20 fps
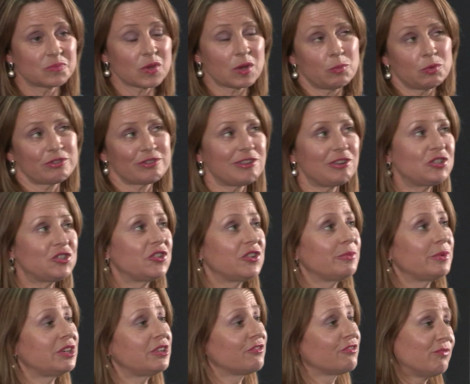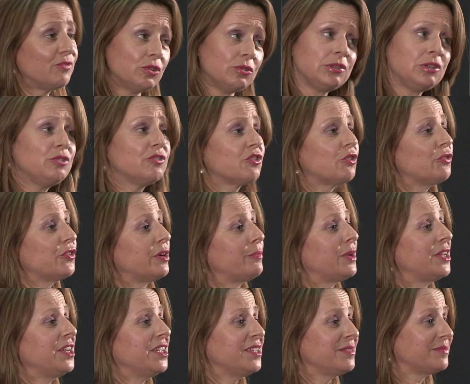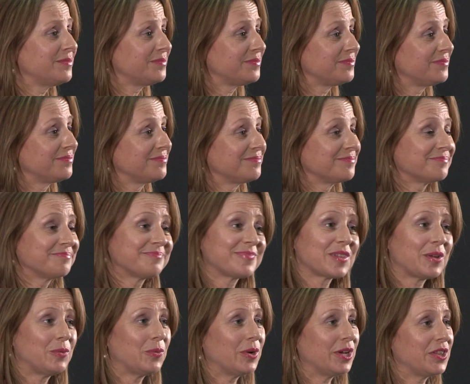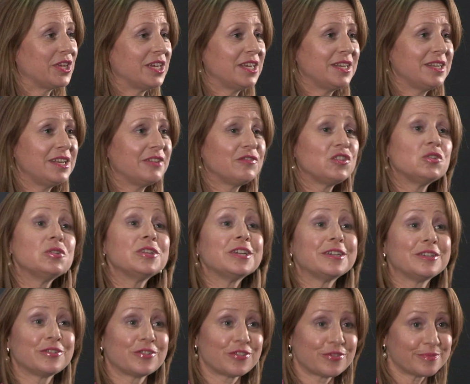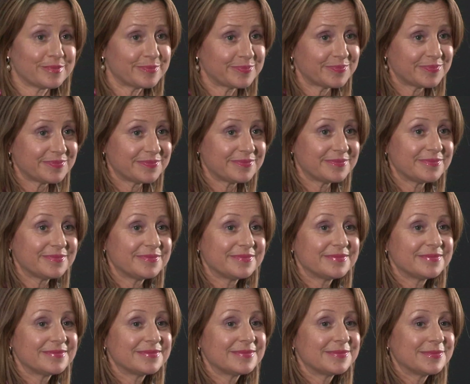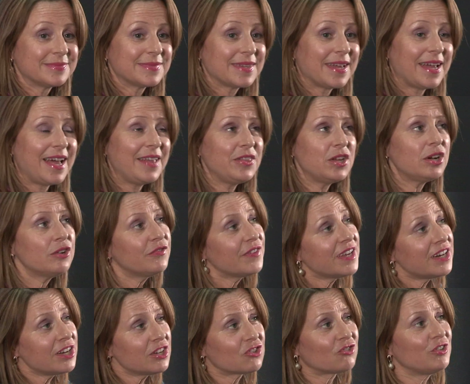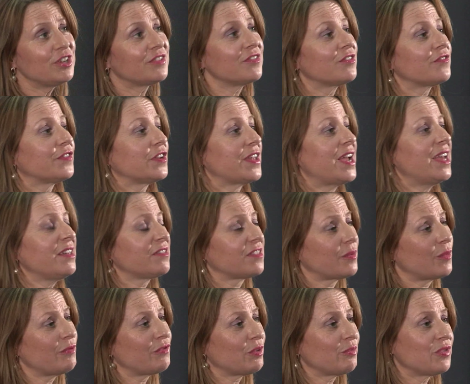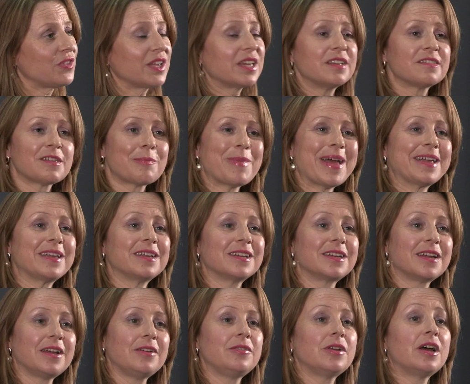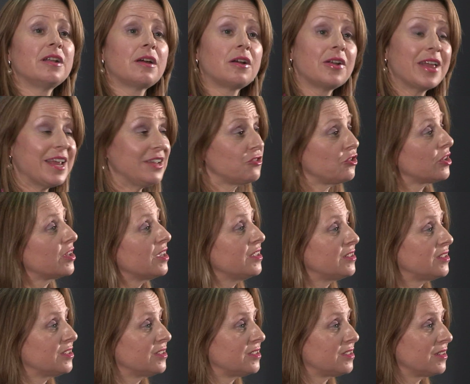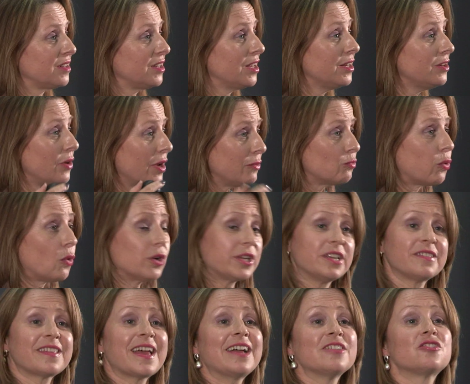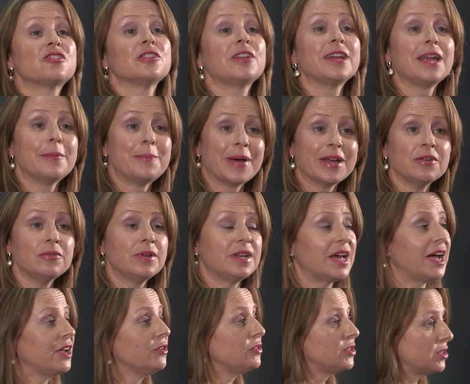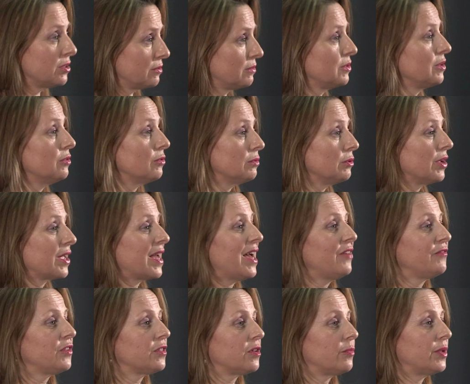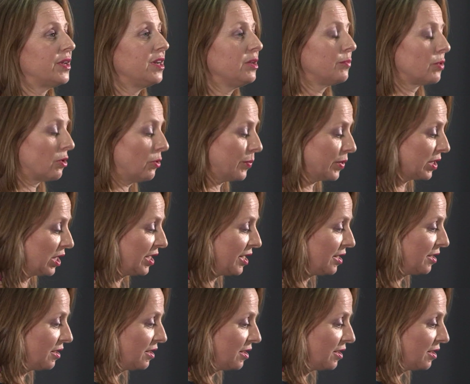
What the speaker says: Most lottery winners do lose all their money within a few years. And there are various reasons for that. Some of them think it's a bank account and aren't educated in what it's actually about and how to look after their money properly.